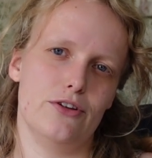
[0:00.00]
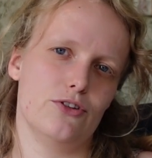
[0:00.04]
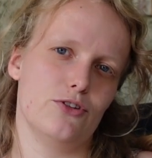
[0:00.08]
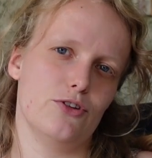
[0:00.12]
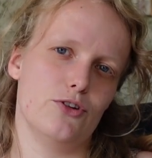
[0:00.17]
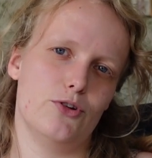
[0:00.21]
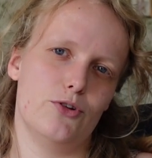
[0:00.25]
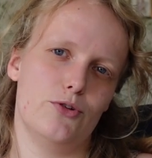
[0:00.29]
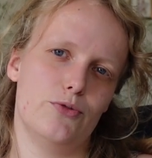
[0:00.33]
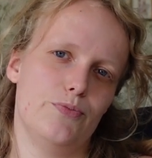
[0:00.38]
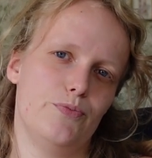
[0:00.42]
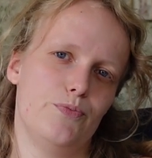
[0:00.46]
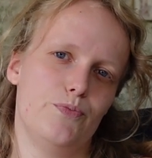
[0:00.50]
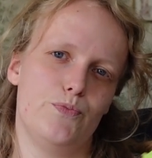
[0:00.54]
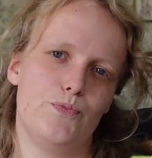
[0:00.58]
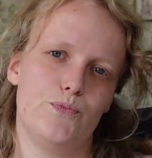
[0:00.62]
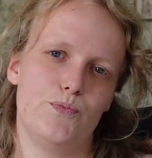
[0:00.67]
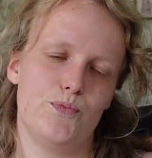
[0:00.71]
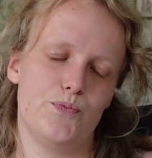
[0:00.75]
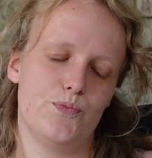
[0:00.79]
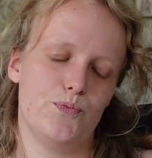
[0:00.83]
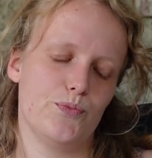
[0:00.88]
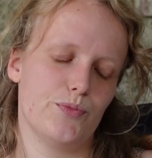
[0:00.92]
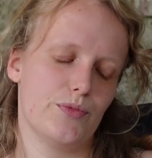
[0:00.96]
so
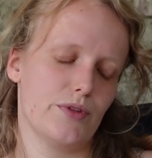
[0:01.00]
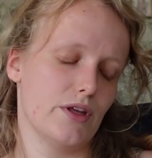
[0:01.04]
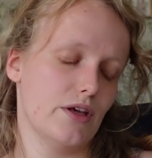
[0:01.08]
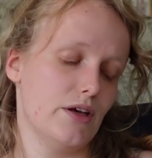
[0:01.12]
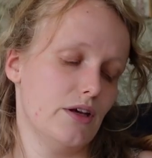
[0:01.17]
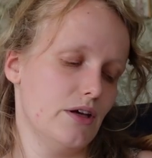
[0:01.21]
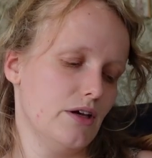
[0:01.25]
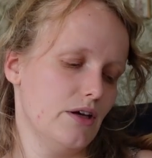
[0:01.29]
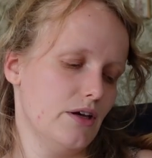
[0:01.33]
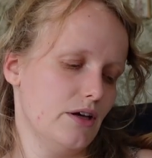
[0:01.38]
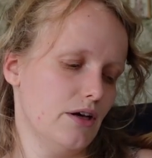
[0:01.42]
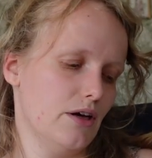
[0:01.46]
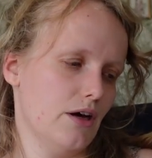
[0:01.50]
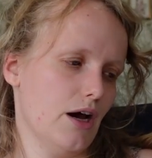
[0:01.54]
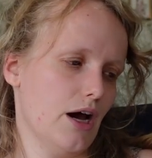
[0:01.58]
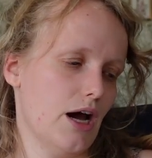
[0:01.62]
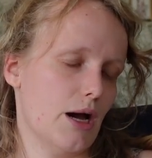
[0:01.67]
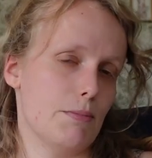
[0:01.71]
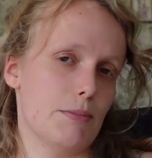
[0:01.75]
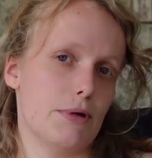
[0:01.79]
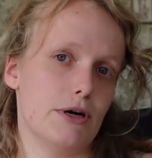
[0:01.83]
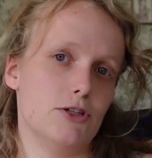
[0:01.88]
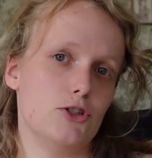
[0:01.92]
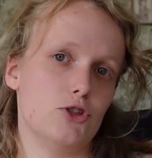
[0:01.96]
I
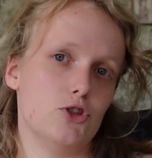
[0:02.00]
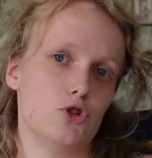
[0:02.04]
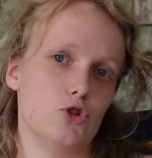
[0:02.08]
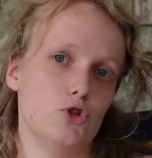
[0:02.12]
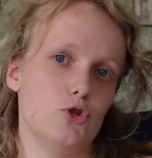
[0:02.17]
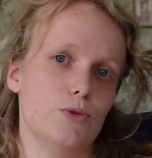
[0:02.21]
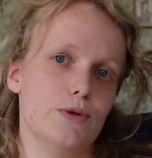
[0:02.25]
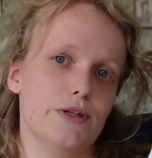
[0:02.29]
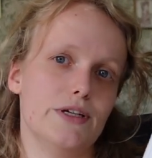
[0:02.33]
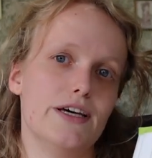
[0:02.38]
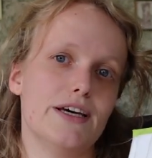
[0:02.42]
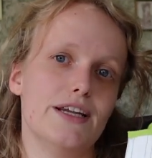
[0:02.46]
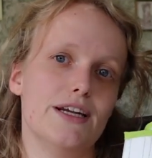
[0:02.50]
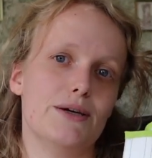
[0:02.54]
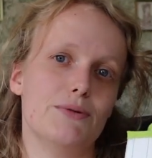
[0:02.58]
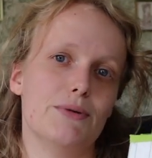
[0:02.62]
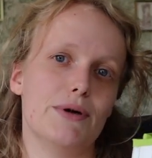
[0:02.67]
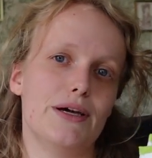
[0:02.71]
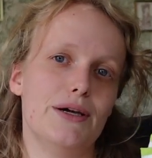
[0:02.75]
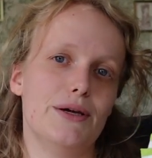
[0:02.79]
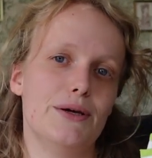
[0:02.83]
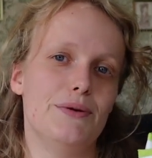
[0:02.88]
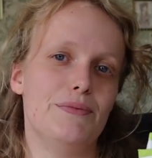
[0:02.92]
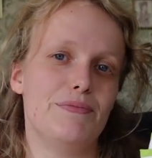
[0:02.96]
might just do it
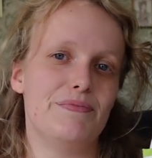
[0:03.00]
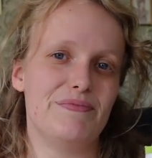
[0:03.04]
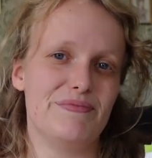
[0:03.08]
anyway.